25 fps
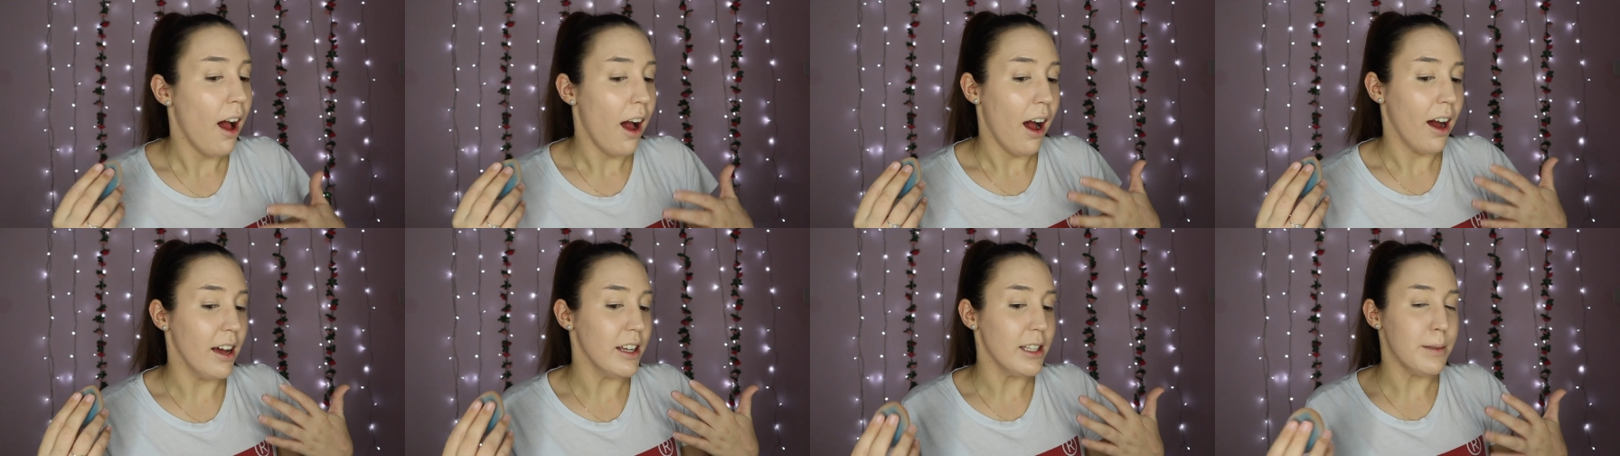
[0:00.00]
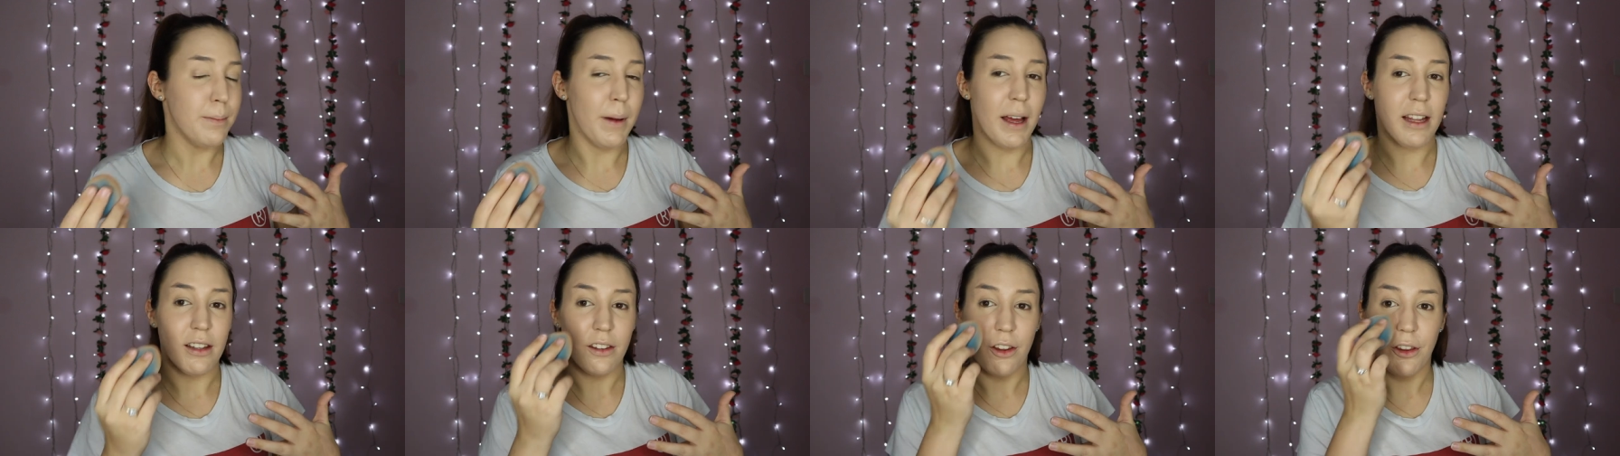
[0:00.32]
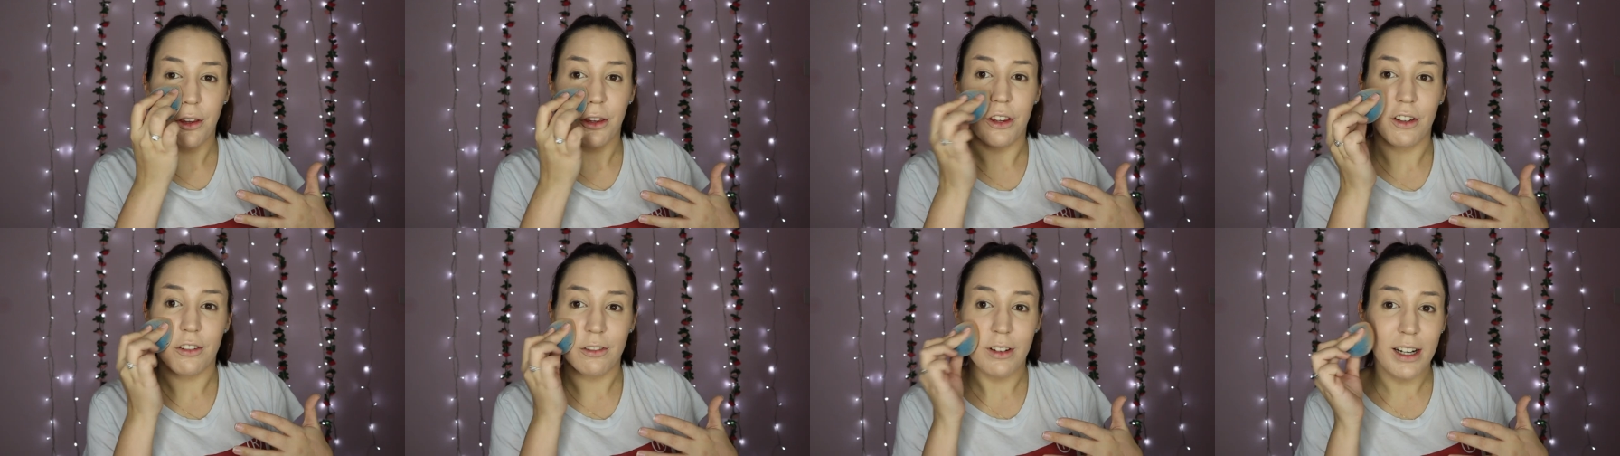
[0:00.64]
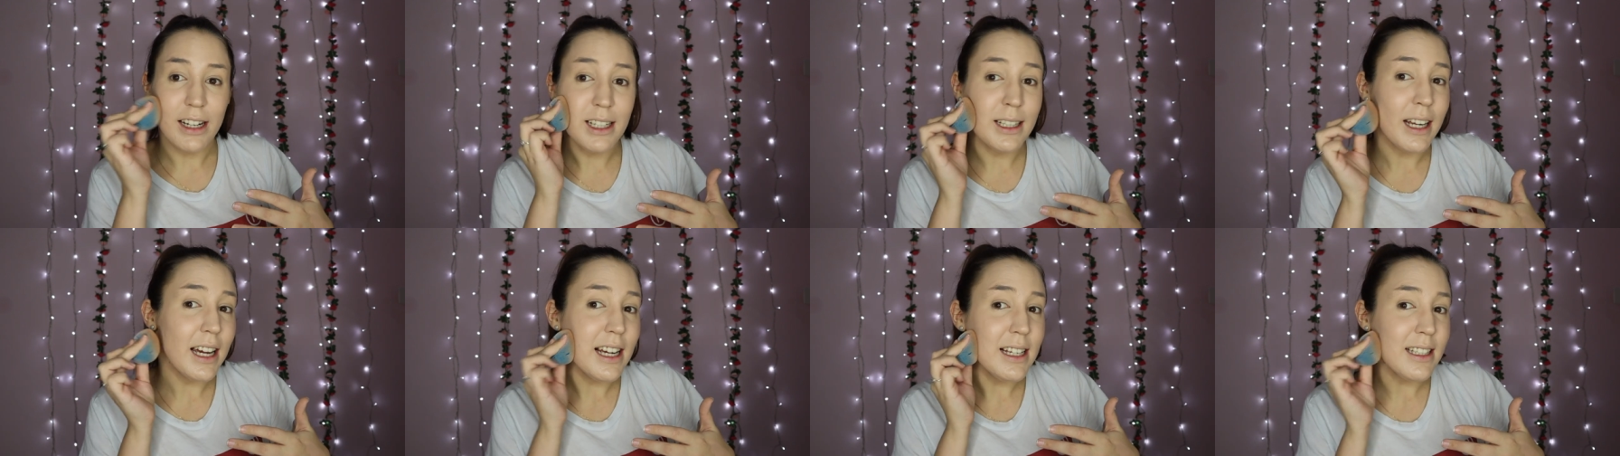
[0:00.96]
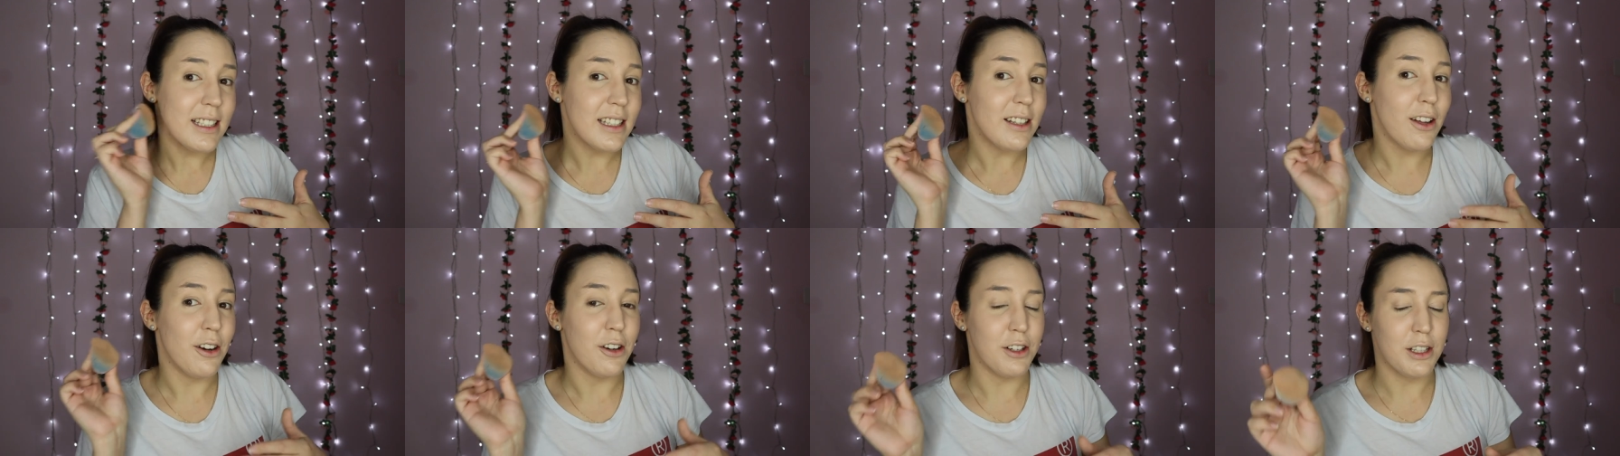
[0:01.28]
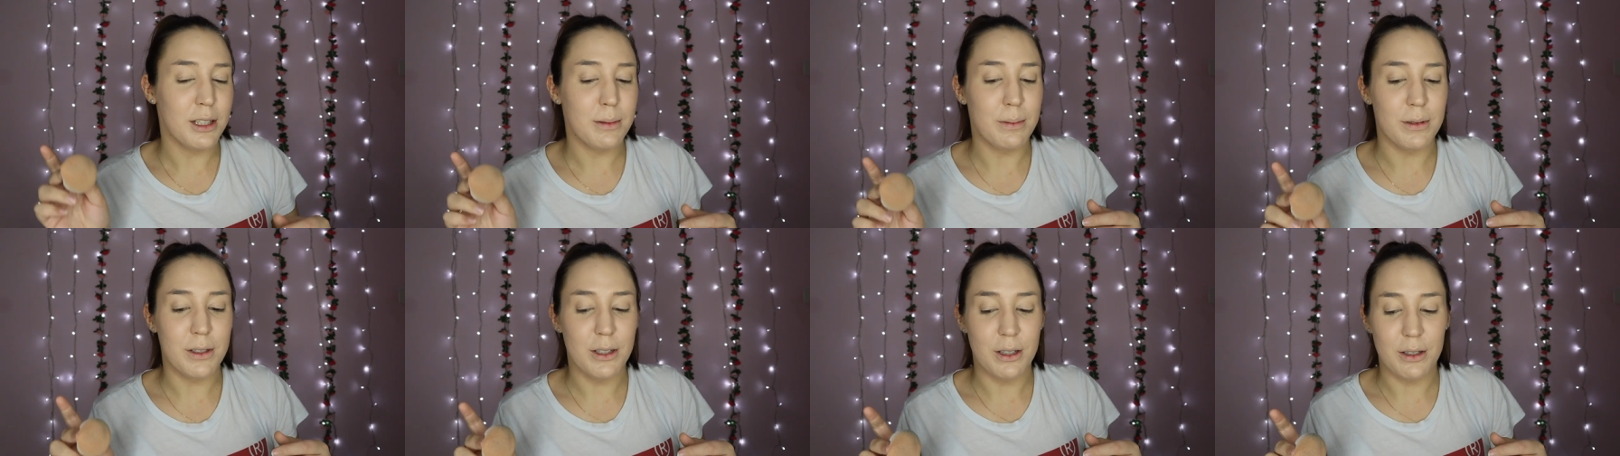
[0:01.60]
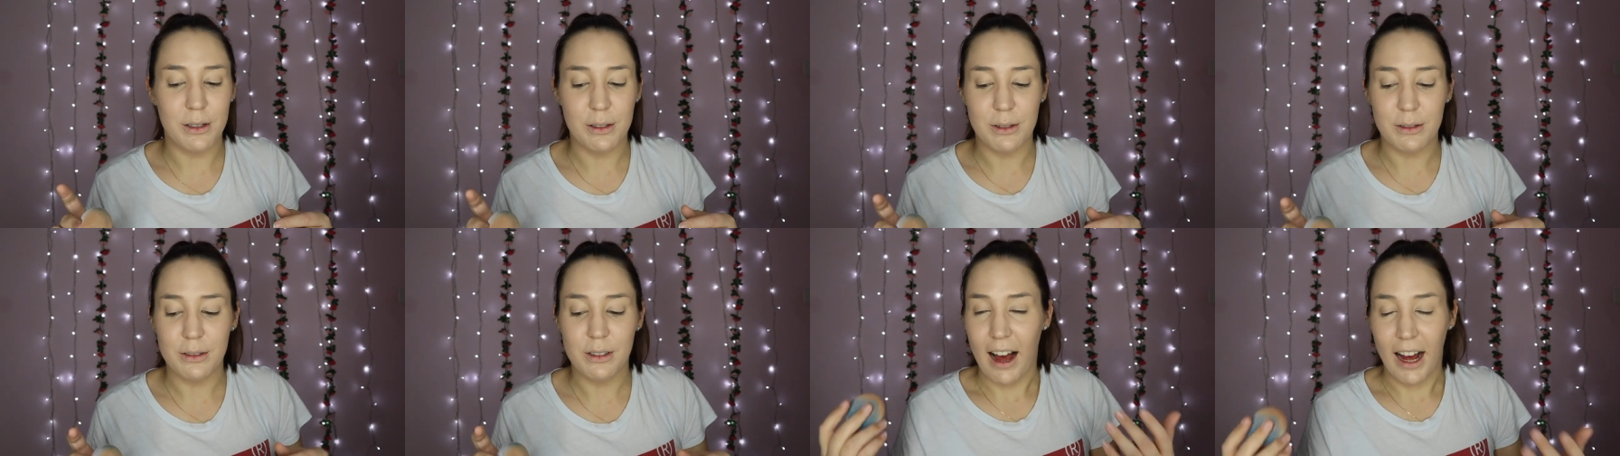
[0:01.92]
I spent three days in the hospital.